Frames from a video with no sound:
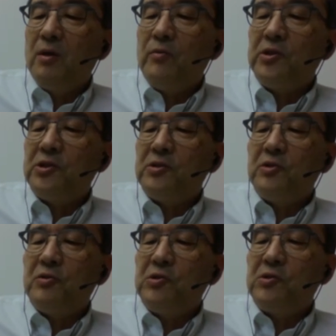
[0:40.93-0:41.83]
which is
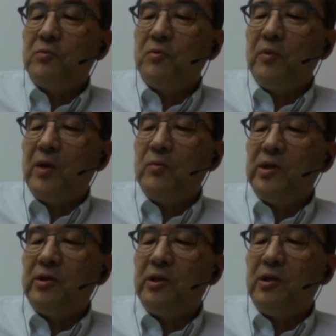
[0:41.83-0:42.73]
useful when
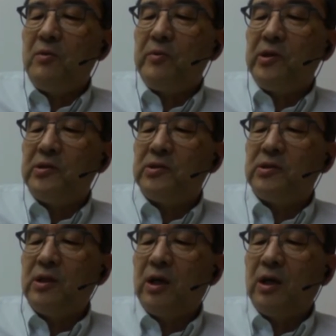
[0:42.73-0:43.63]
we deal with